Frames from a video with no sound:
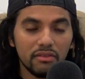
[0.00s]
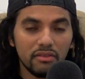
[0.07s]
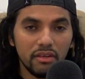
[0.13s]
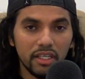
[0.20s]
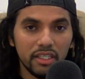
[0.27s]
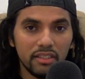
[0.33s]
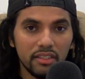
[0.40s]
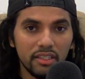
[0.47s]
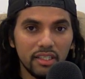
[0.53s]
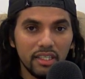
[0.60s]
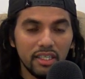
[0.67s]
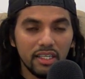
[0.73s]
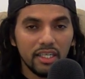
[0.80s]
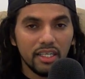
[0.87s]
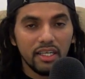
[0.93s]
right?
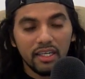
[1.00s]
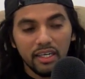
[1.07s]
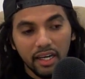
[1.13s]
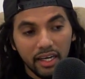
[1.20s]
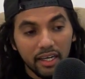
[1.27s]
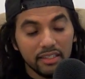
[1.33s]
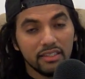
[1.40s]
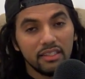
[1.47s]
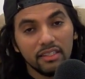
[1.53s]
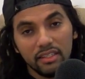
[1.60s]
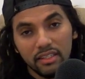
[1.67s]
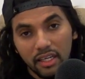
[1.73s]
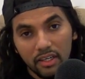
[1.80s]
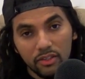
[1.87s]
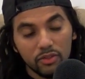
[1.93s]
Like I
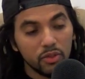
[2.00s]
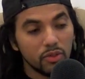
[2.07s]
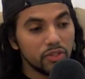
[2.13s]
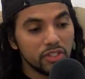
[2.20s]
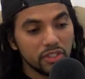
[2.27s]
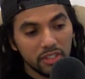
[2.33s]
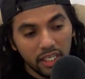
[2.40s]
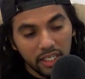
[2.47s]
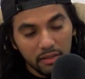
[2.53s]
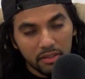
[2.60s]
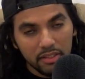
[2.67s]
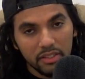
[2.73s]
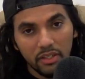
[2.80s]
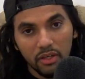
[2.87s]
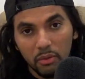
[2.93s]
told you,
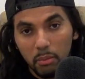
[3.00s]
like,